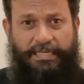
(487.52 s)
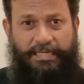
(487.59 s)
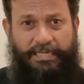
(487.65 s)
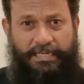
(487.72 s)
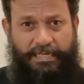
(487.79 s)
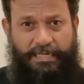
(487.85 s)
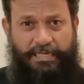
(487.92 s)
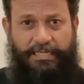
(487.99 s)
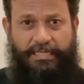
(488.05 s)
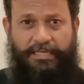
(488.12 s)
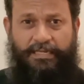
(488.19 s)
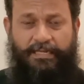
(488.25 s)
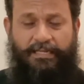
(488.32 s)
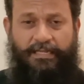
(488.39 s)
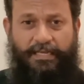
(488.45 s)

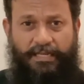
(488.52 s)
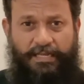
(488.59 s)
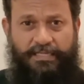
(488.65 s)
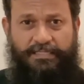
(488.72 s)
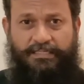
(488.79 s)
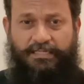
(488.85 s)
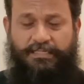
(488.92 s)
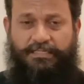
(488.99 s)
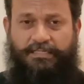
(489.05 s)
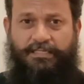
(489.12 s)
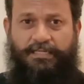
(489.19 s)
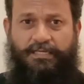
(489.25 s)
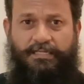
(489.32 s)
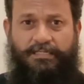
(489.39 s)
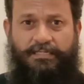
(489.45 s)
illegal, illicit,
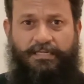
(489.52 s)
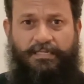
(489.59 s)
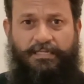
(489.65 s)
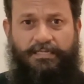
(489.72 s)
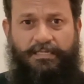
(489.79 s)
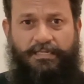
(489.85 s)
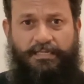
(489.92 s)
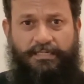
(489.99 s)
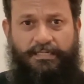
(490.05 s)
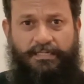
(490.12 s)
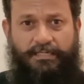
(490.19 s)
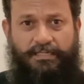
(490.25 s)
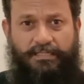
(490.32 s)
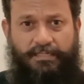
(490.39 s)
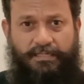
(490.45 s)

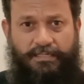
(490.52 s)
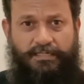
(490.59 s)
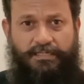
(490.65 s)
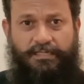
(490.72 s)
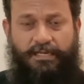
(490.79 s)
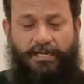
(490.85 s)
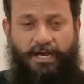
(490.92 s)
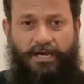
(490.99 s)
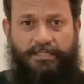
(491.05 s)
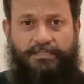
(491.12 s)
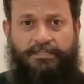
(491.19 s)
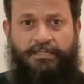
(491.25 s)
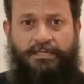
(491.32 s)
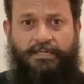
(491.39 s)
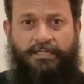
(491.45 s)
and third
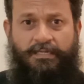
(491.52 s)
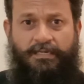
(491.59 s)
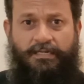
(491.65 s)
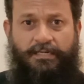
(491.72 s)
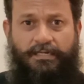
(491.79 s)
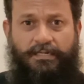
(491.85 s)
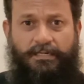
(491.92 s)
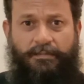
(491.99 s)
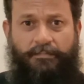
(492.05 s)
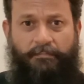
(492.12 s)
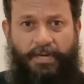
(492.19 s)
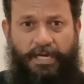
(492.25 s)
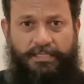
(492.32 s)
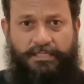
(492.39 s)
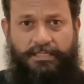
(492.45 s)
class
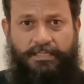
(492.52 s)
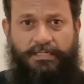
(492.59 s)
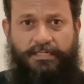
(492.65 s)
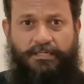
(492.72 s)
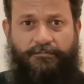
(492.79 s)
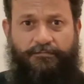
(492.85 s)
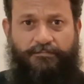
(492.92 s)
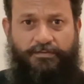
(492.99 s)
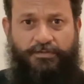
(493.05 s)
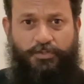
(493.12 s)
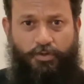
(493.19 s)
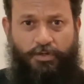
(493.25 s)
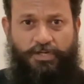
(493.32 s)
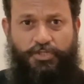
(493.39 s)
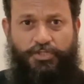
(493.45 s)
method of
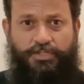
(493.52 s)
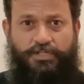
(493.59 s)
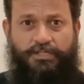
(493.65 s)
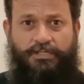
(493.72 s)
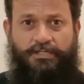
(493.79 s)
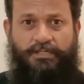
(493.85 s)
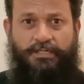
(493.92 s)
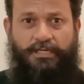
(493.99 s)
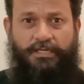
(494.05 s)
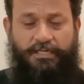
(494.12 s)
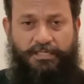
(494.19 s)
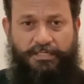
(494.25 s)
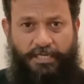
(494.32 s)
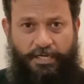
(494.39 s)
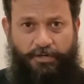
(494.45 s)
torture and
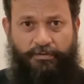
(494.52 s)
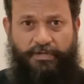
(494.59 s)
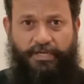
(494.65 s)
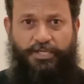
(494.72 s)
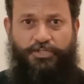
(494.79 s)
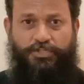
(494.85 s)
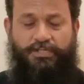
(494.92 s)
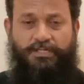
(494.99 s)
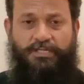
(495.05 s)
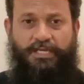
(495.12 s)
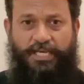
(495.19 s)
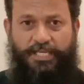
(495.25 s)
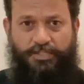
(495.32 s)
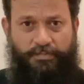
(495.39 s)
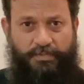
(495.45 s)
interrogation
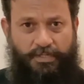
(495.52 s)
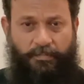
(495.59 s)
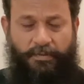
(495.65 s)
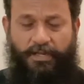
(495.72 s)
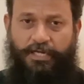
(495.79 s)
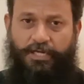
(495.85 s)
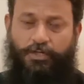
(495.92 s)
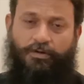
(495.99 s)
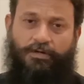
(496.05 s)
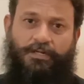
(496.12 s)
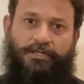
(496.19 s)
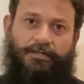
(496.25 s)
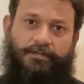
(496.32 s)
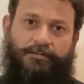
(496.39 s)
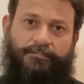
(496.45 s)
has been applied on
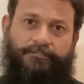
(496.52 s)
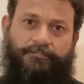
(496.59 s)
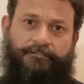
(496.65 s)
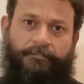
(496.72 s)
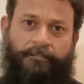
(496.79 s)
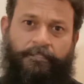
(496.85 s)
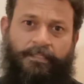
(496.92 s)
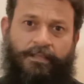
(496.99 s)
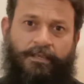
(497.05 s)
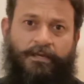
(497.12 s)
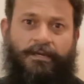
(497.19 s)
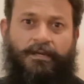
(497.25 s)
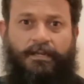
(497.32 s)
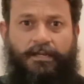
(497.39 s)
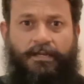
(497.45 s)
her.
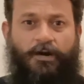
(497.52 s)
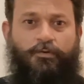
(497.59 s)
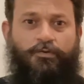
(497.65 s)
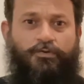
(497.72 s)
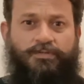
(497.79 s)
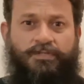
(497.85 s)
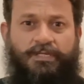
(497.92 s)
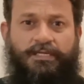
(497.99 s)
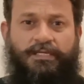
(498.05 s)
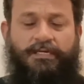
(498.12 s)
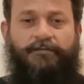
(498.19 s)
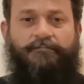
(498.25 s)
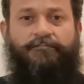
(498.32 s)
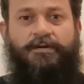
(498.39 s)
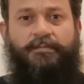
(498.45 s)
Now you see
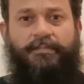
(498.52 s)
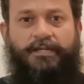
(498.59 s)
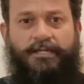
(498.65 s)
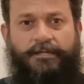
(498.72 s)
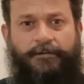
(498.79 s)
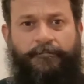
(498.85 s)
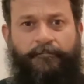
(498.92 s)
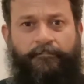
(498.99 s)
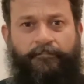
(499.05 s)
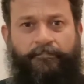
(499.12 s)
a woman